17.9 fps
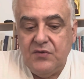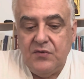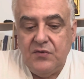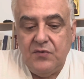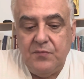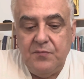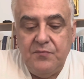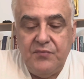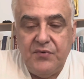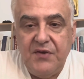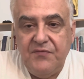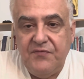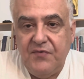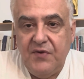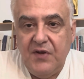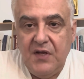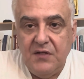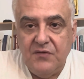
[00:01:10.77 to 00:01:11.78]
to
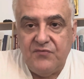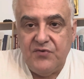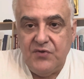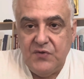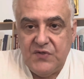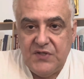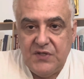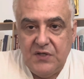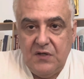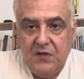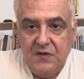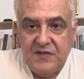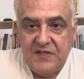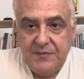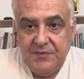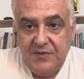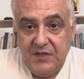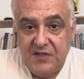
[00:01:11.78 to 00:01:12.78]
briefly introduce the
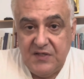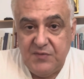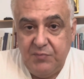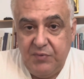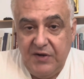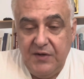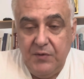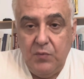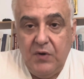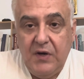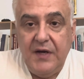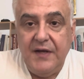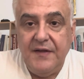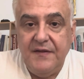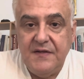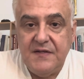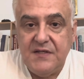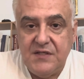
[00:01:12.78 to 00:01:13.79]
concept and explain why
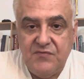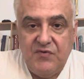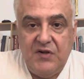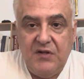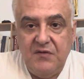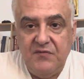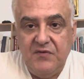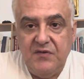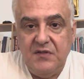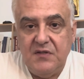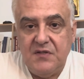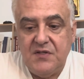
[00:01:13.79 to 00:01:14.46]
this is relevant.